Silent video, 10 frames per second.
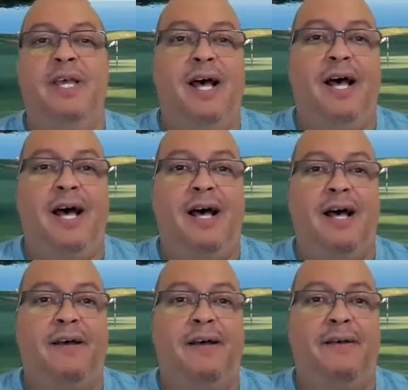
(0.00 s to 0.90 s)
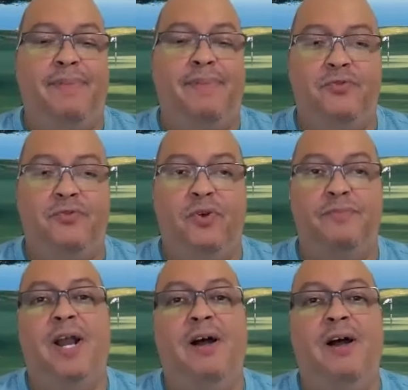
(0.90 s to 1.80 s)

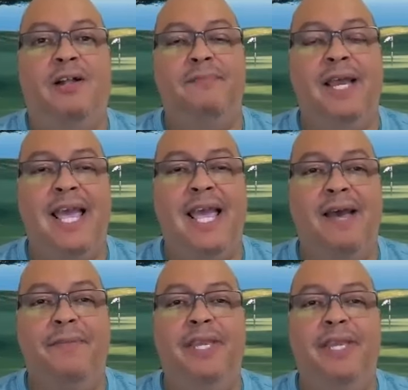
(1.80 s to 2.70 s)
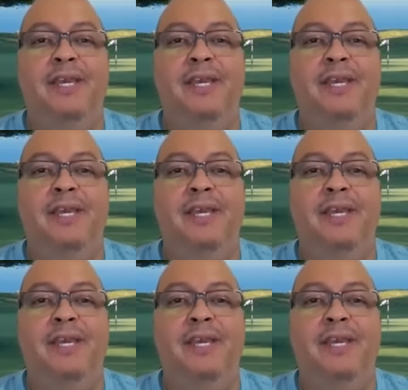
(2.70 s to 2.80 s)
Doral in Miami.